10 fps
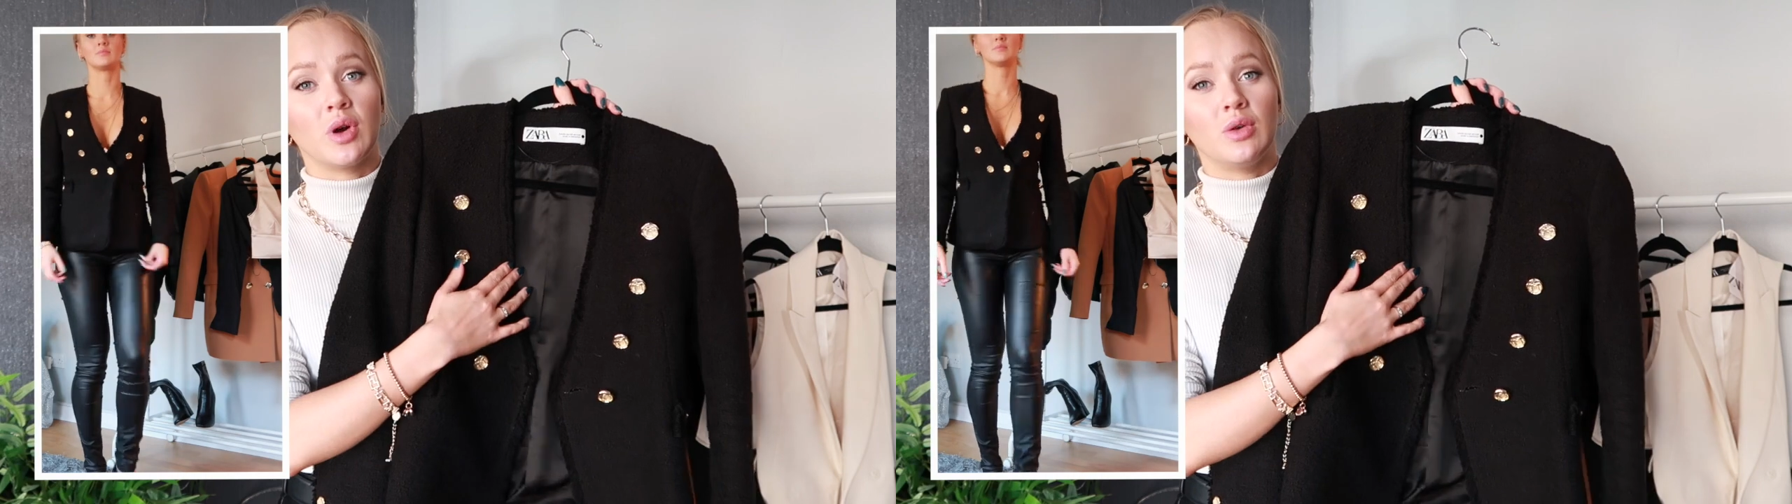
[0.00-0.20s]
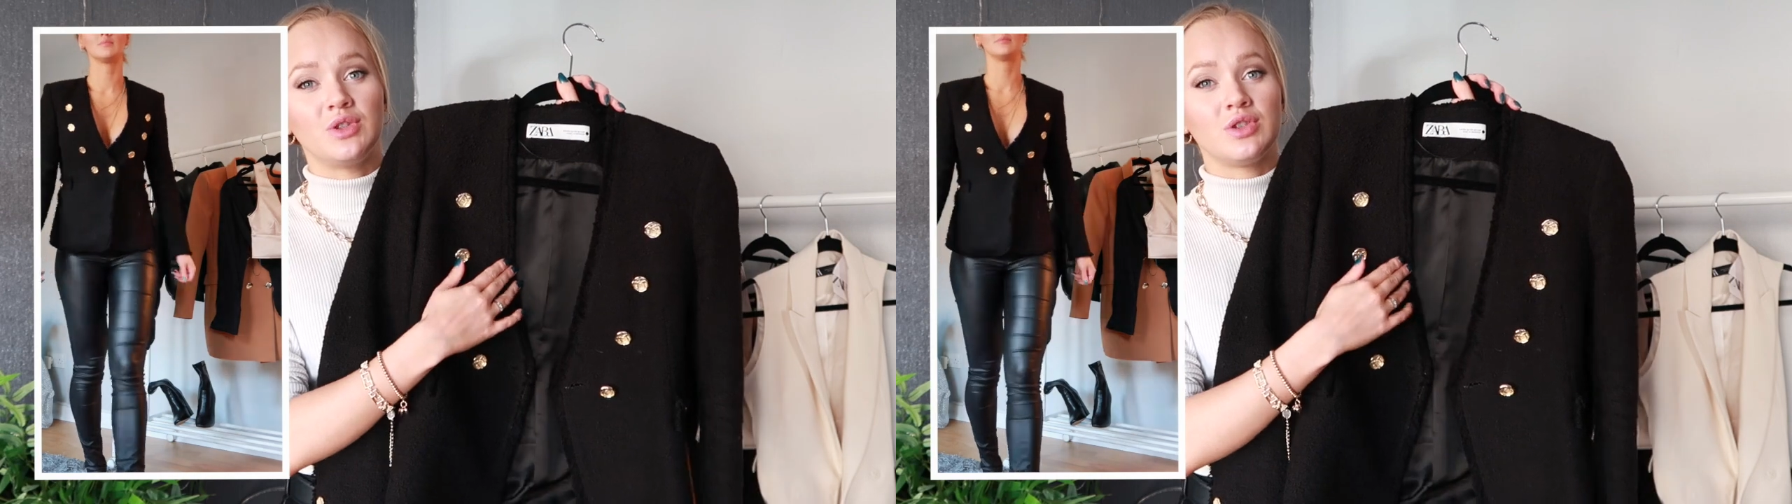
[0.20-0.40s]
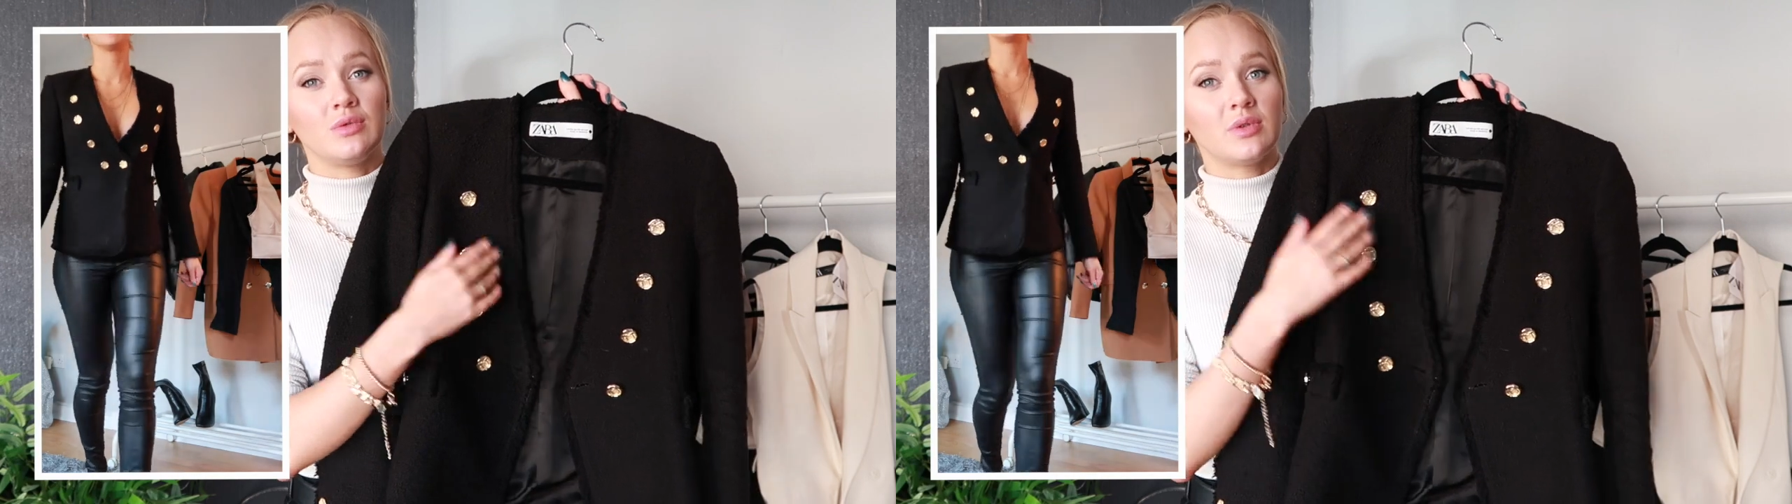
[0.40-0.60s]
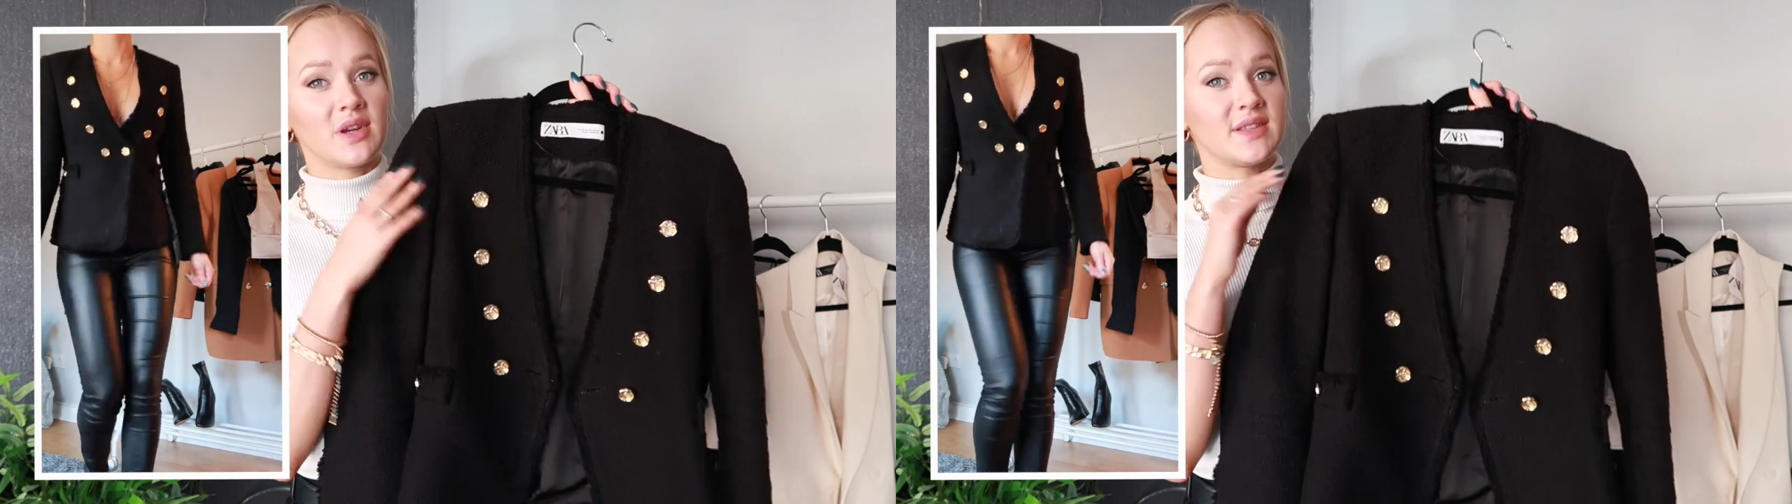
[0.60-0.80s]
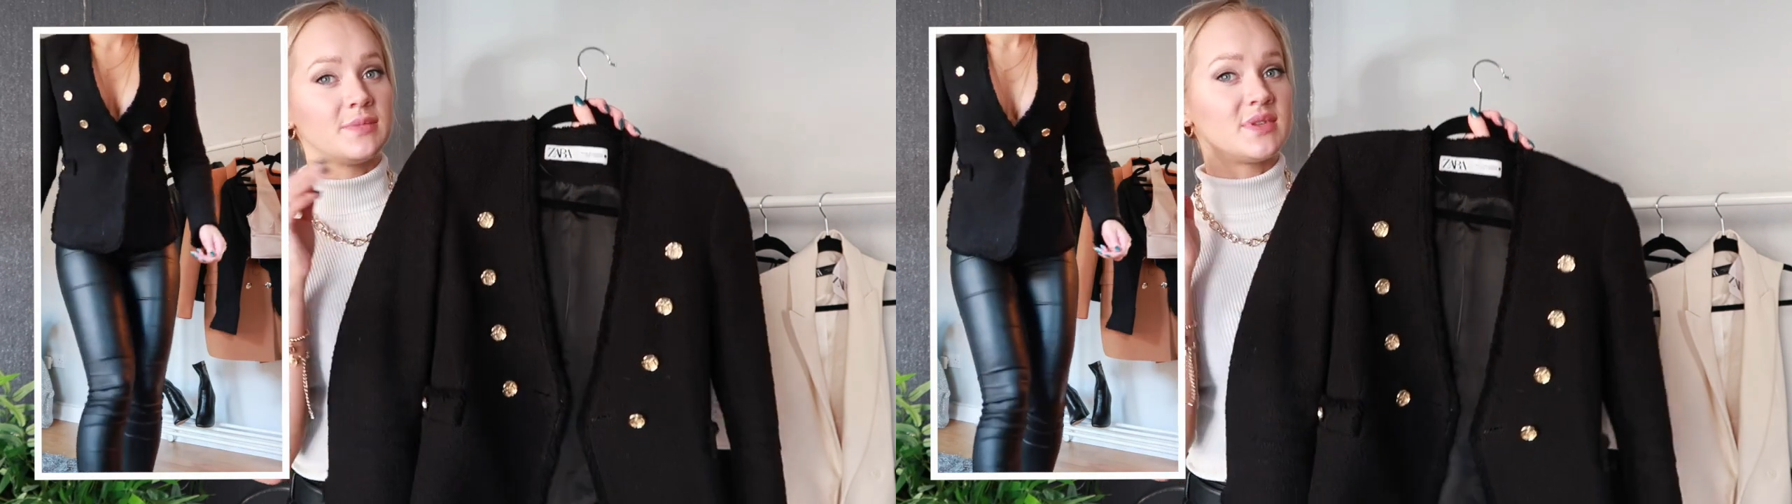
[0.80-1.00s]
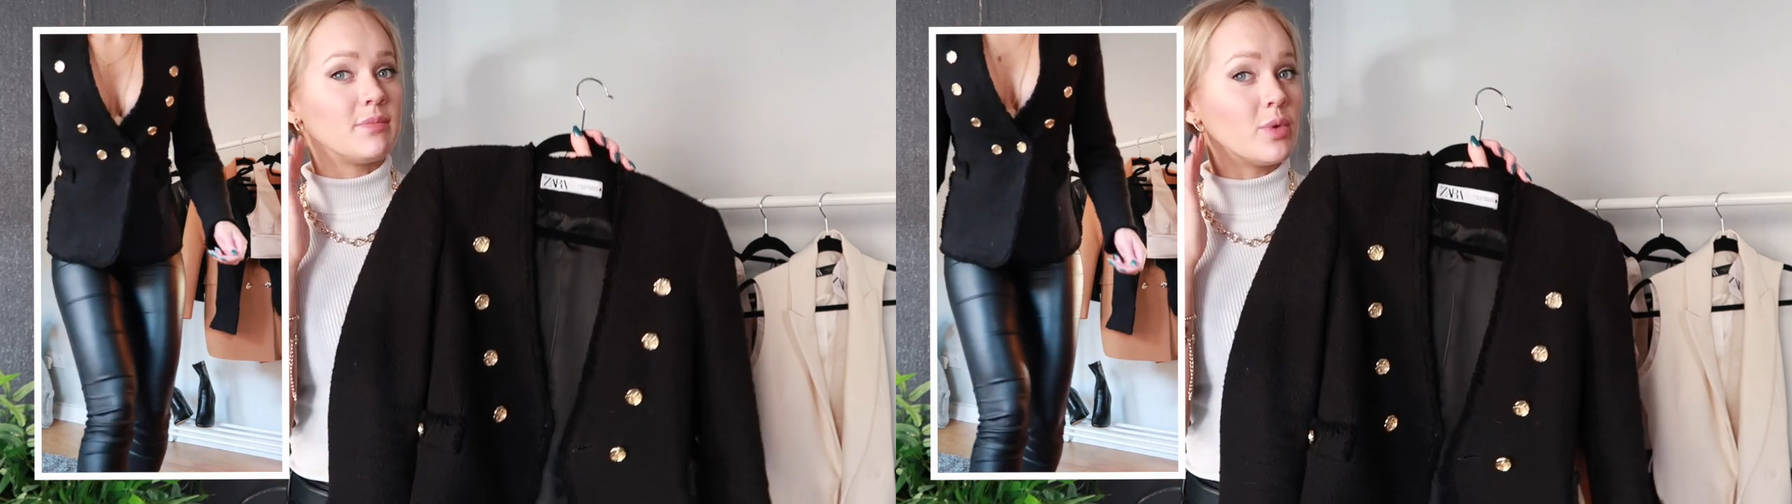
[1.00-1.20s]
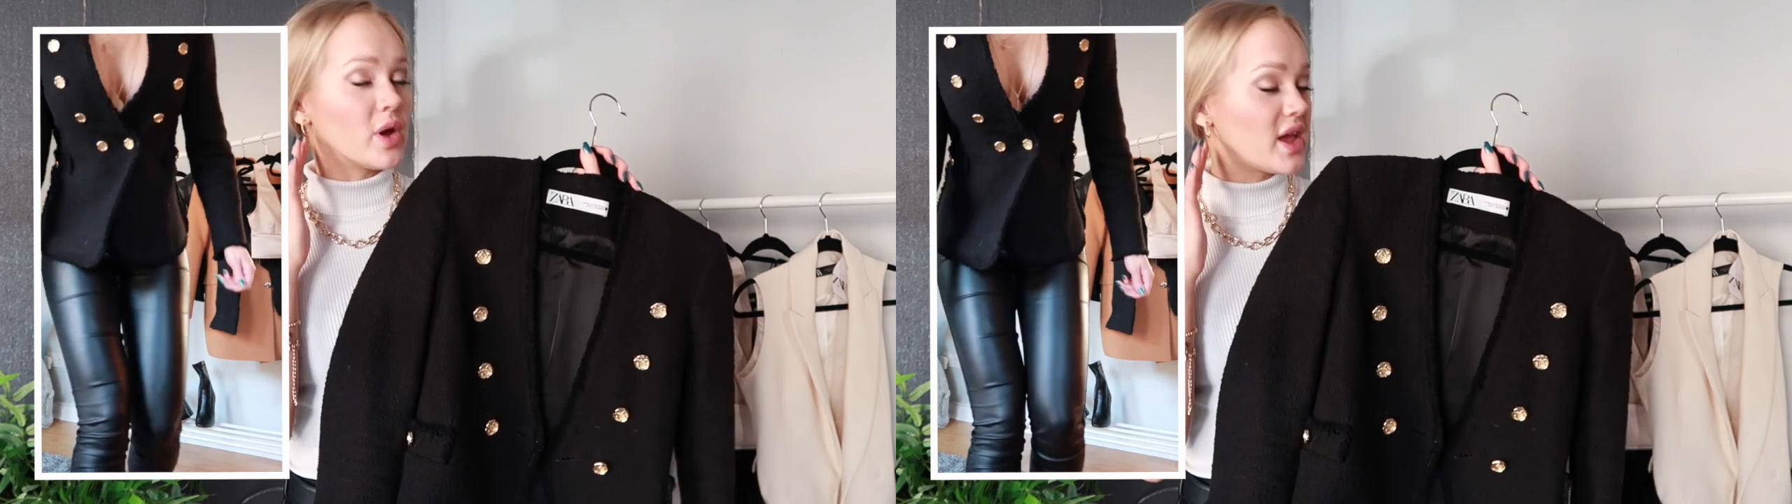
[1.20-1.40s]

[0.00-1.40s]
gold jewellery, some simple